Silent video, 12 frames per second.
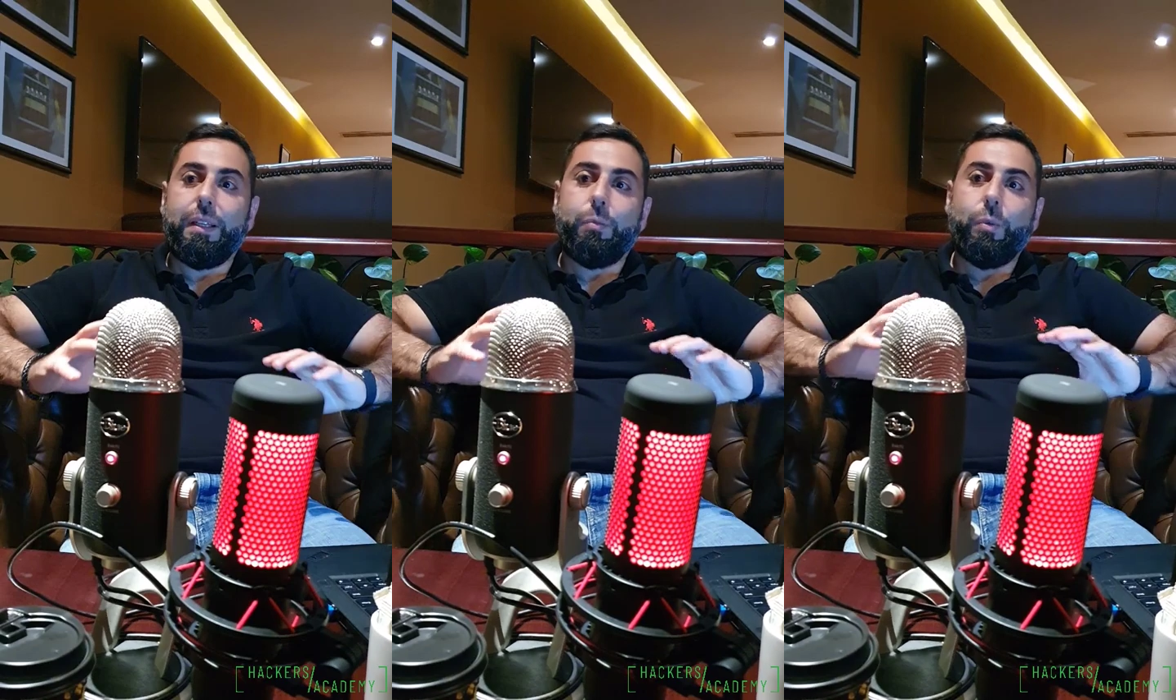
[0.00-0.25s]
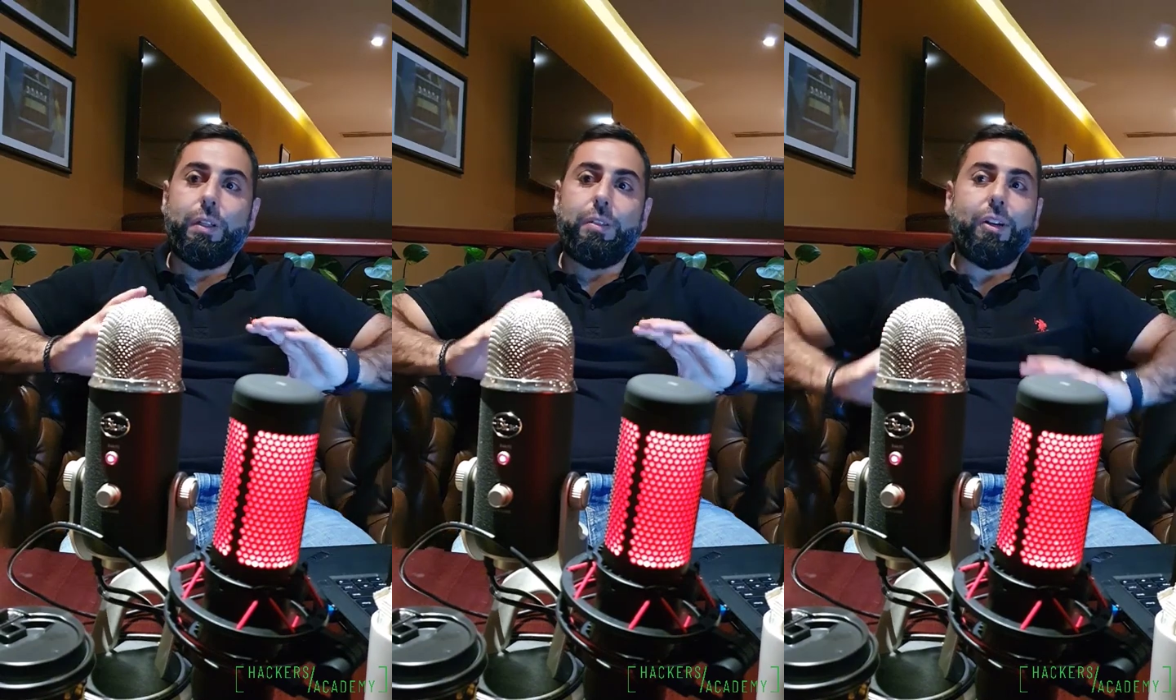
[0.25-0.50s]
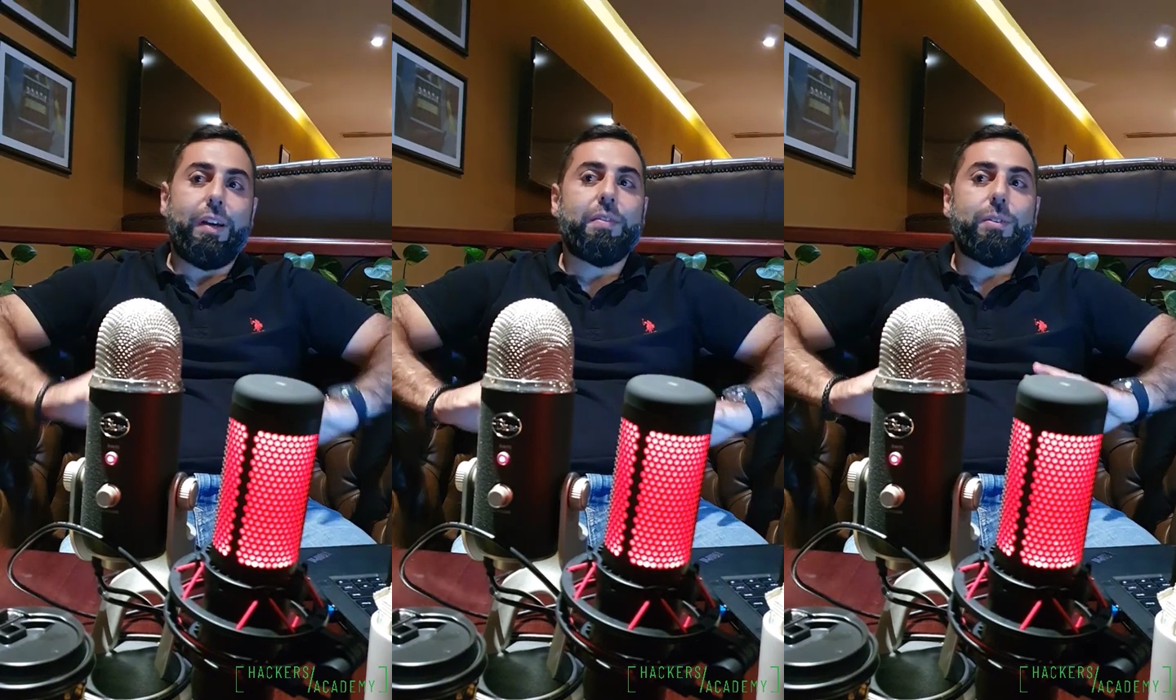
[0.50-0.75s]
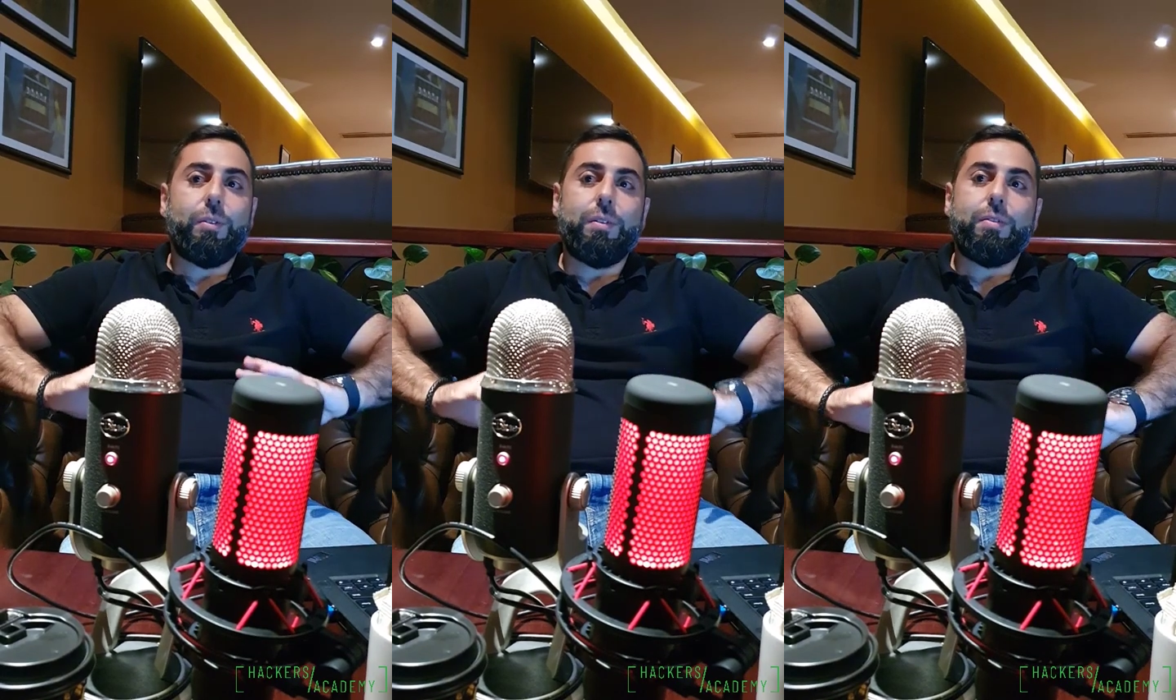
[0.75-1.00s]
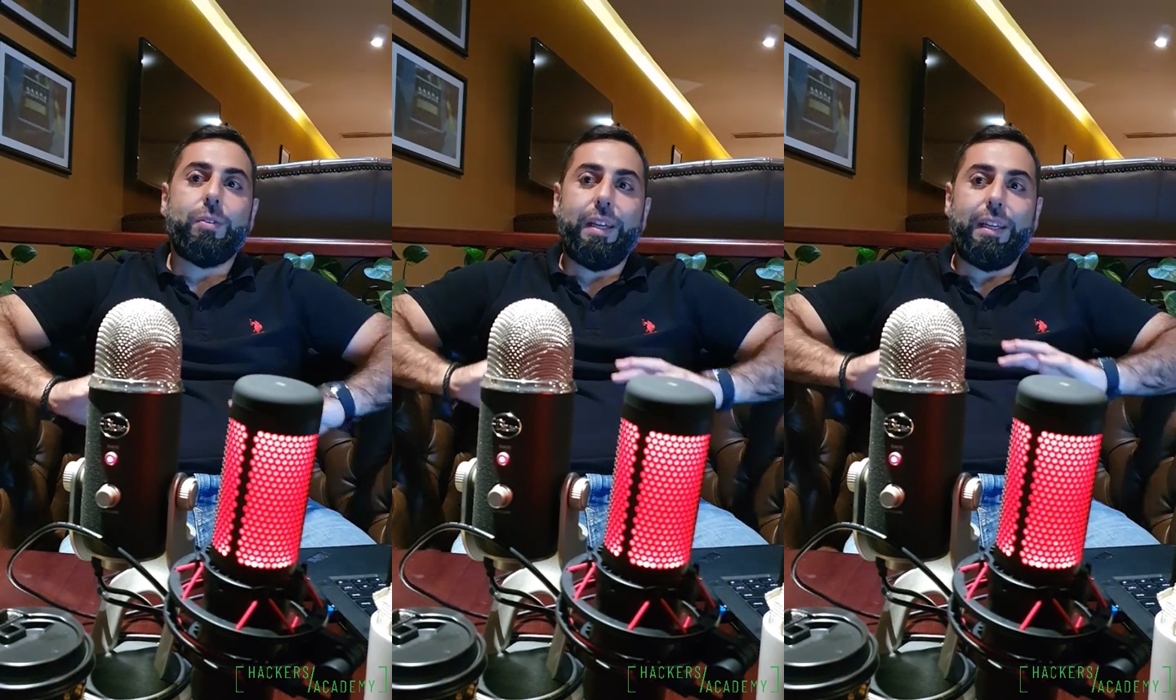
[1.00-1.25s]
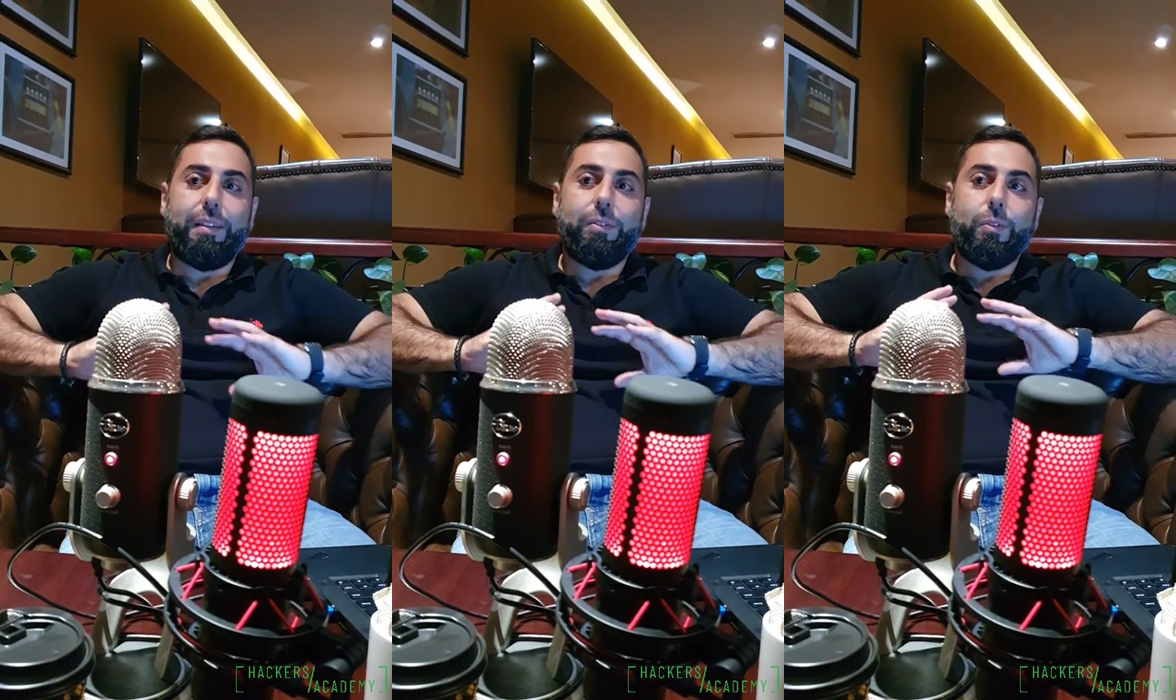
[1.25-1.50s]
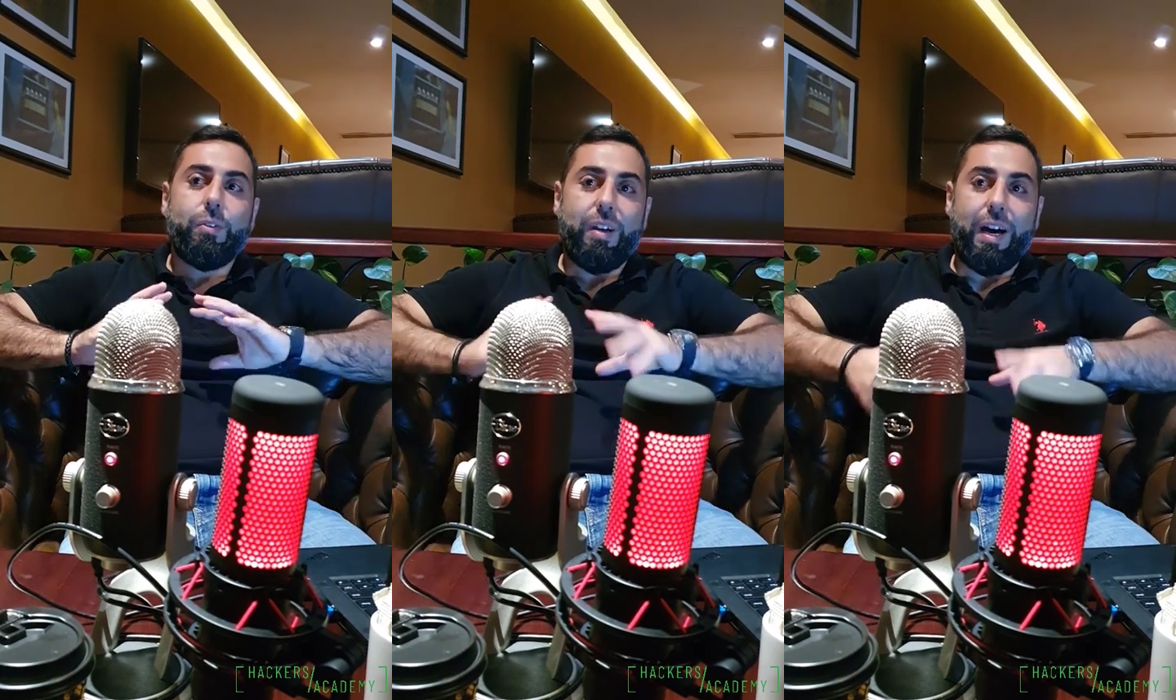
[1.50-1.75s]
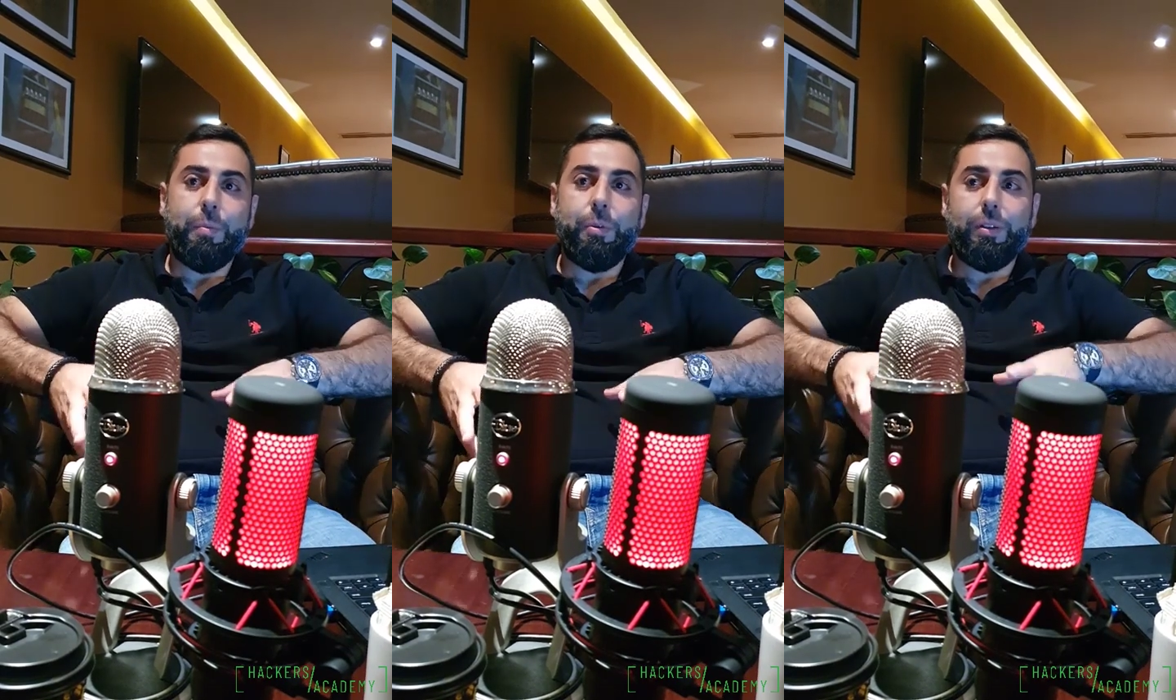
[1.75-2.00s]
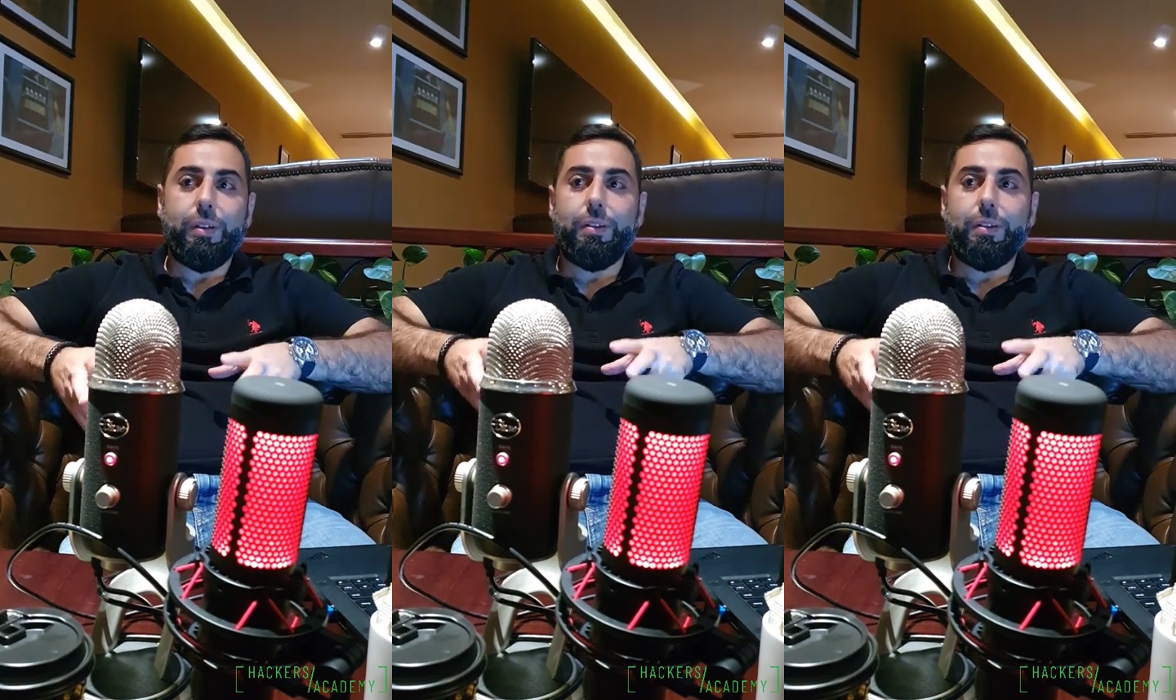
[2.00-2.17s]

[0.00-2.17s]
what drives students to get into cyber